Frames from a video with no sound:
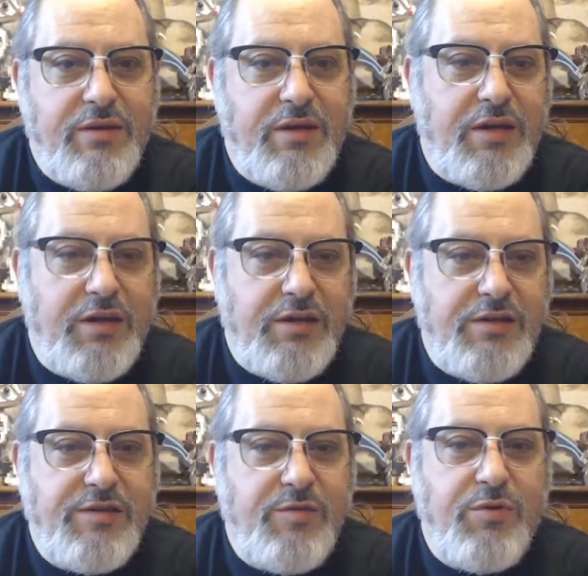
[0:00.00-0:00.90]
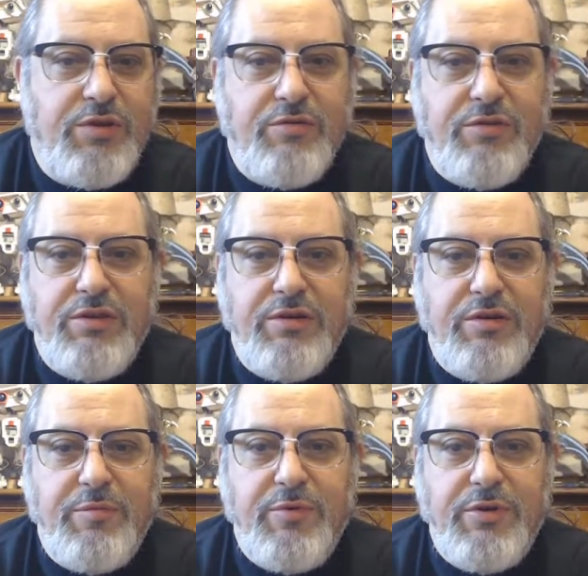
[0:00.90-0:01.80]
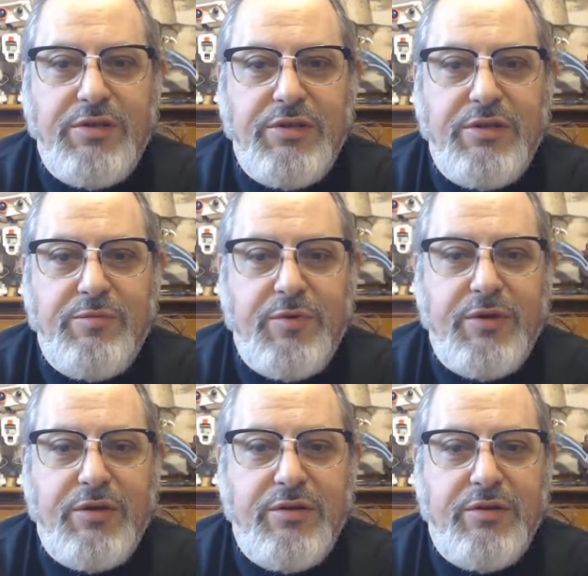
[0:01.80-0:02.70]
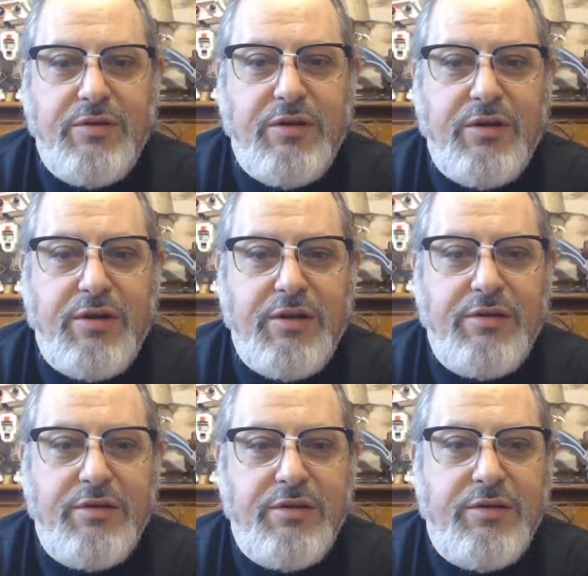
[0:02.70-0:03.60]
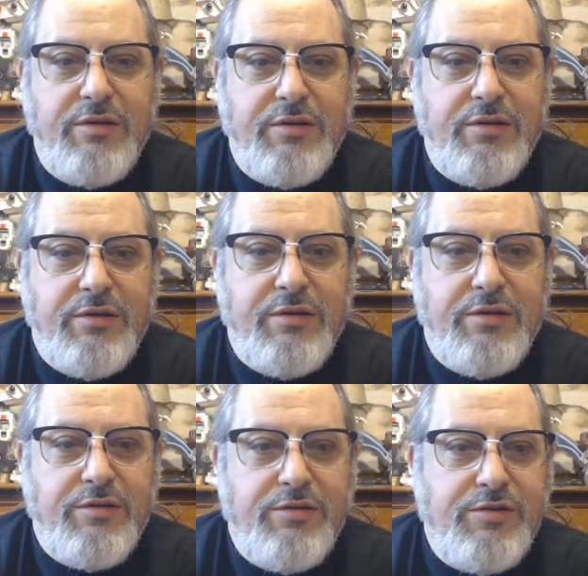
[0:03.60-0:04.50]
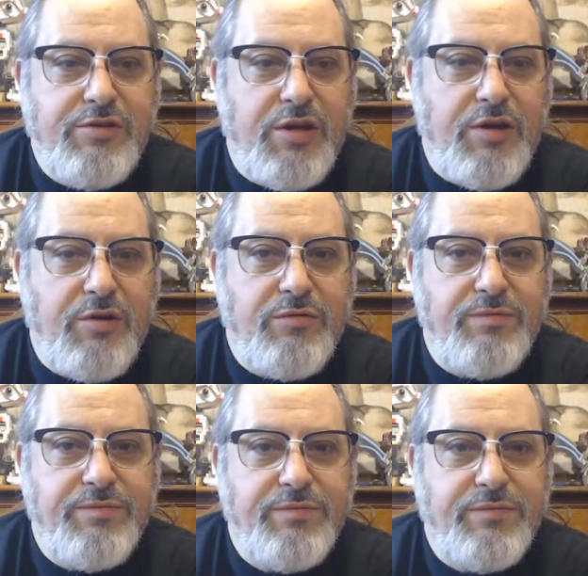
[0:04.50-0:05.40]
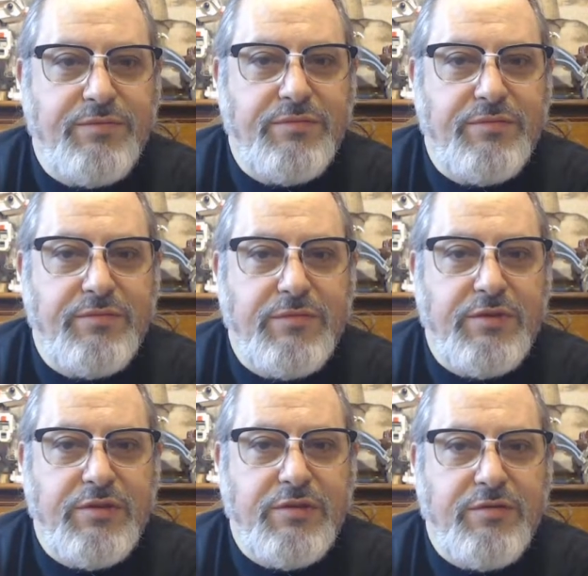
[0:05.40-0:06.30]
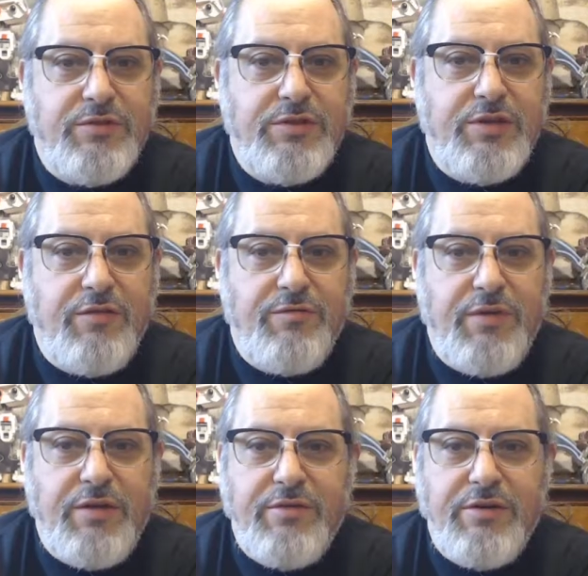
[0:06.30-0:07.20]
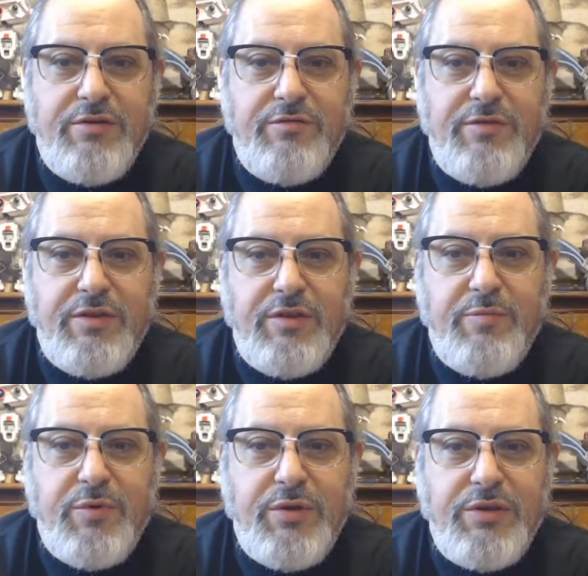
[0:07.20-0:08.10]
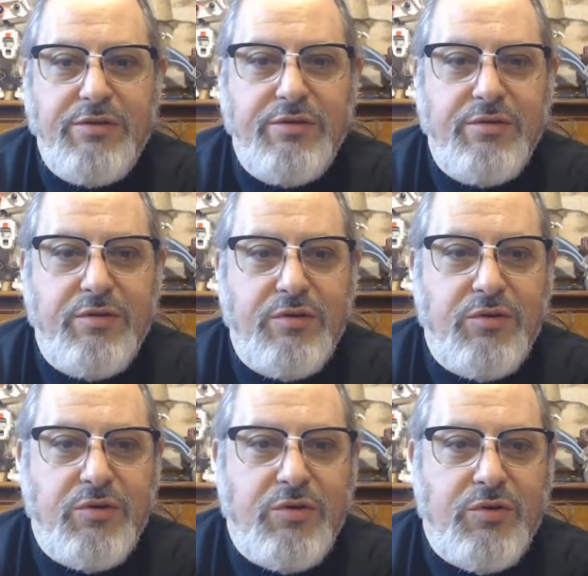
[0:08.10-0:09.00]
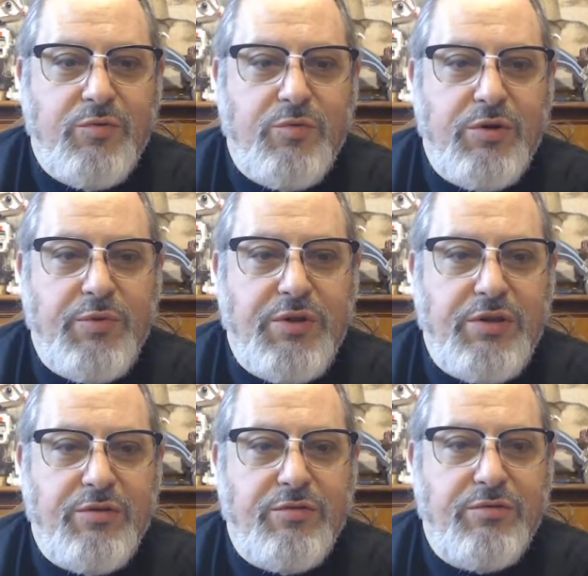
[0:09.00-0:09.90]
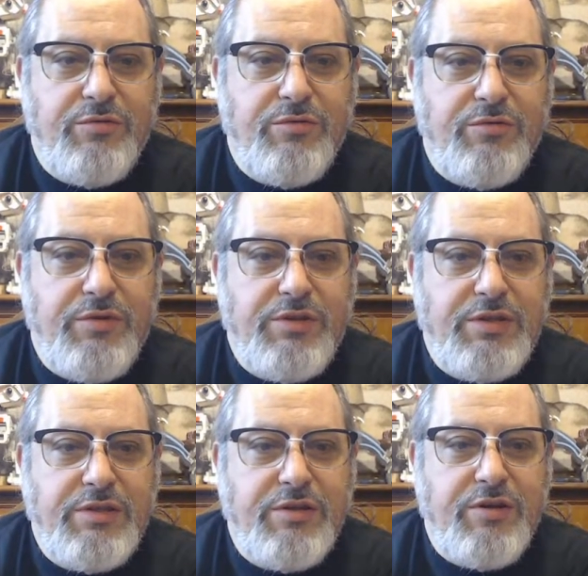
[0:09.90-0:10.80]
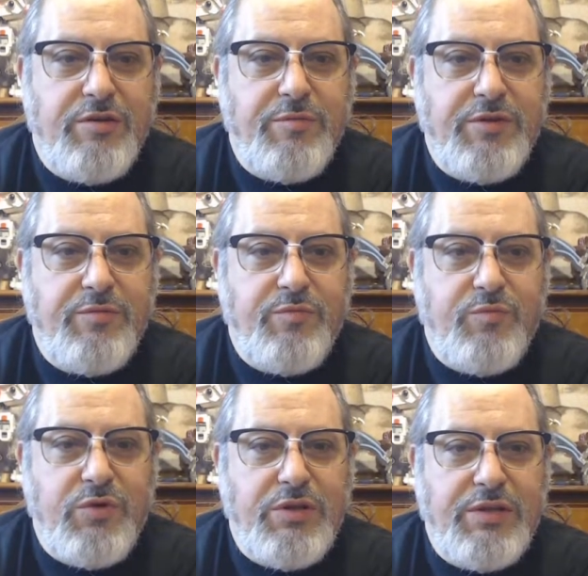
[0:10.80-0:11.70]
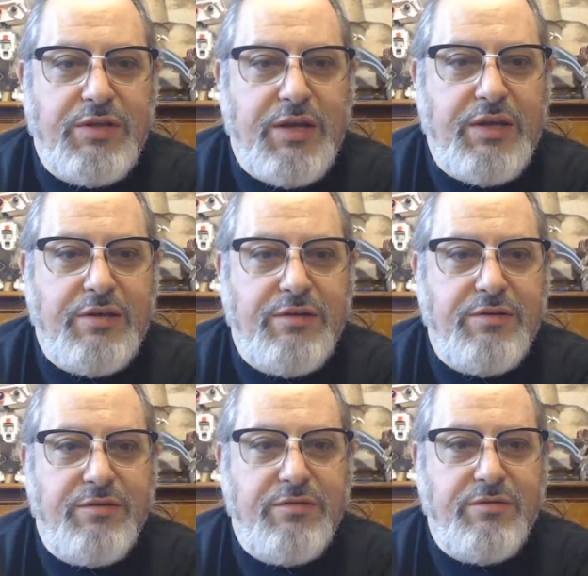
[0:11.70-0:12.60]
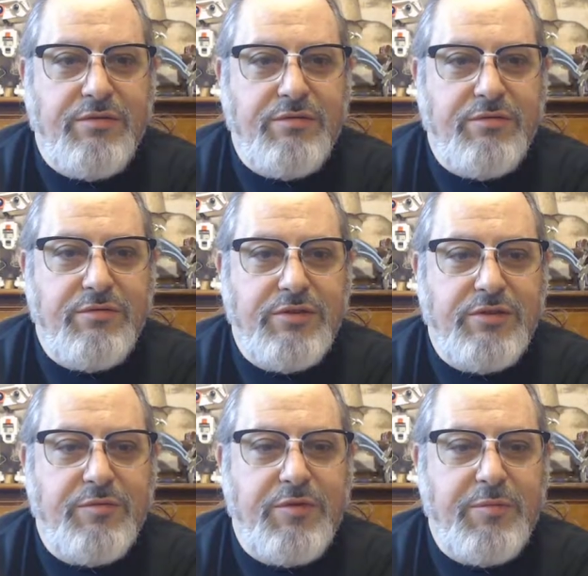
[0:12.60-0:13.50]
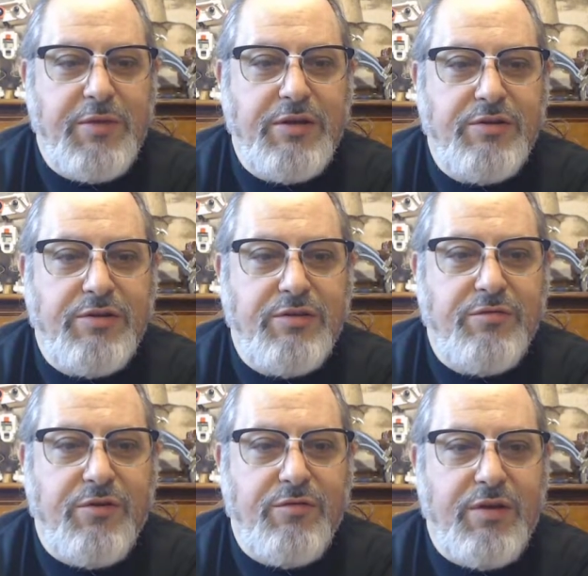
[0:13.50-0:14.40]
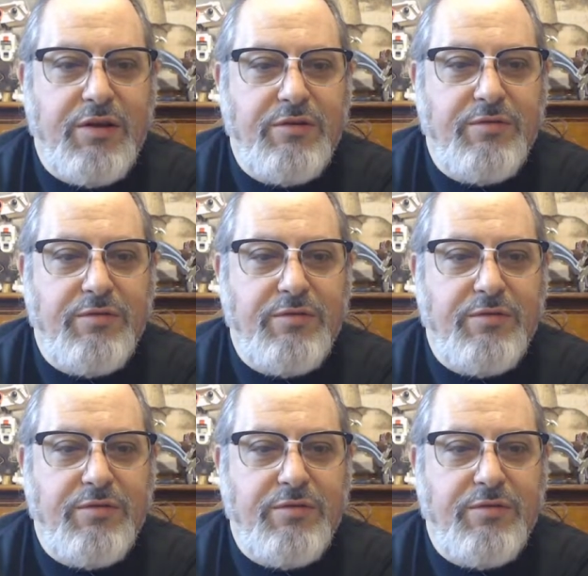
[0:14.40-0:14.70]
I kind of see why they're only 30 points at this point. All right. So, we still have 550 points. What do we do? 3 sets of guardmen, 1 tank, some commanders to throw around.